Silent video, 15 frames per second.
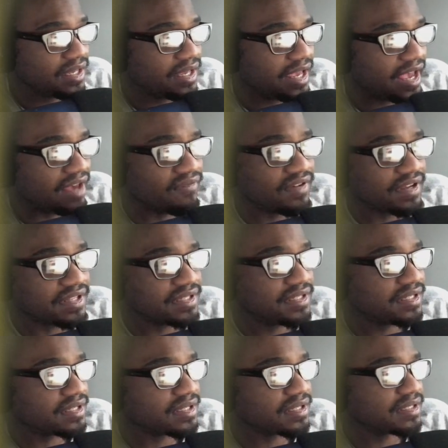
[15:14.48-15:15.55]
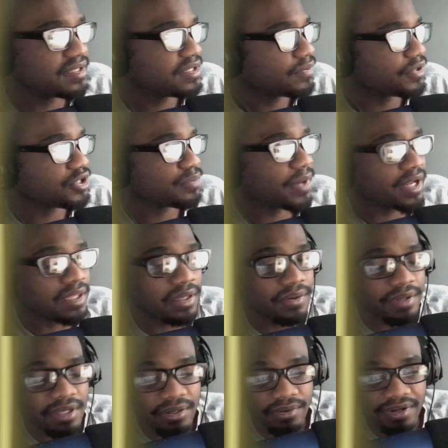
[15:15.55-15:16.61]
having to switch my
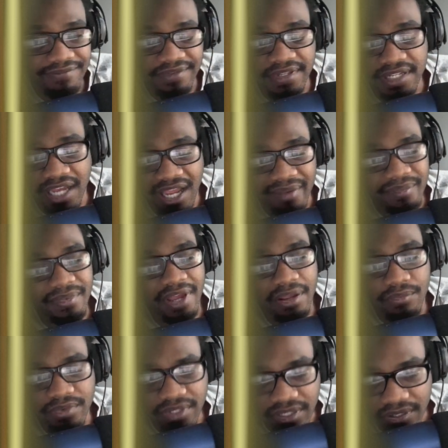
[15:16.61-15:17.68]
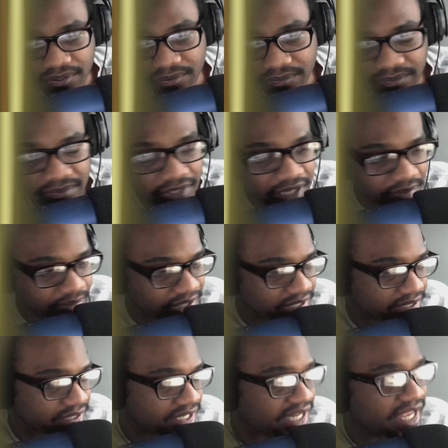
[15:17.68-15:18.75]
loadout every time I would load up
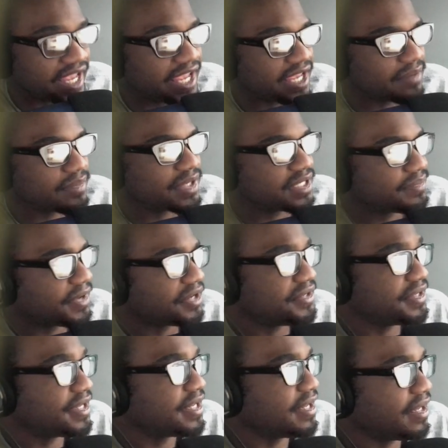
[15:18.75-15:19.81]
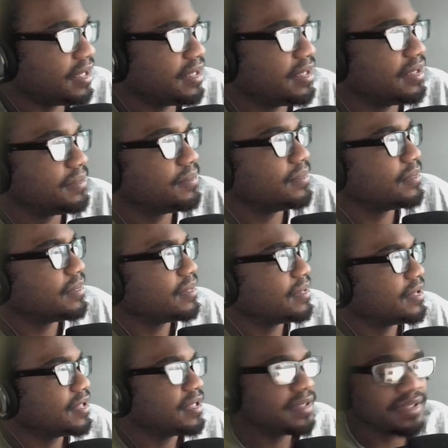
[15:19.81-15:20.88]
into the game, especially
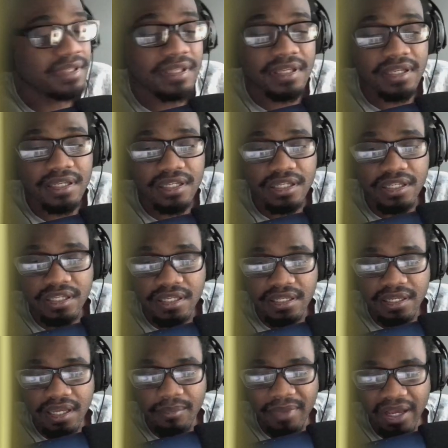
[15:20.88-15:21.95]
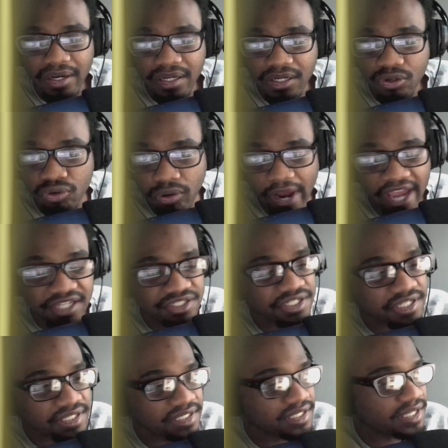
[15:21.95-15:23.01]
the amount of
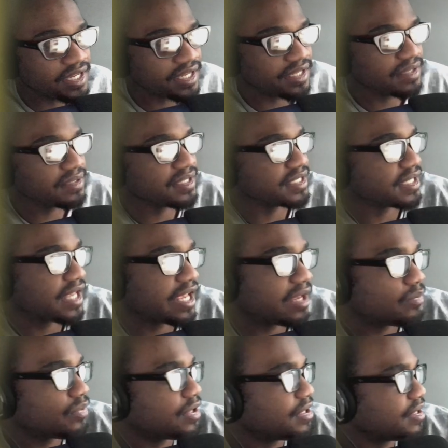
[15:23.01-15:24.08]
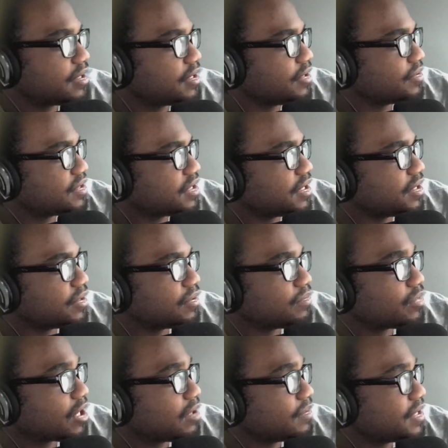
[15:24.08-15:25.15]
crashes this game would used to do,
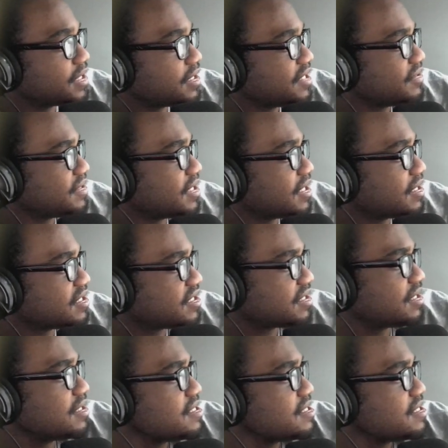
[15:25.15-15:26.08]
probably still does.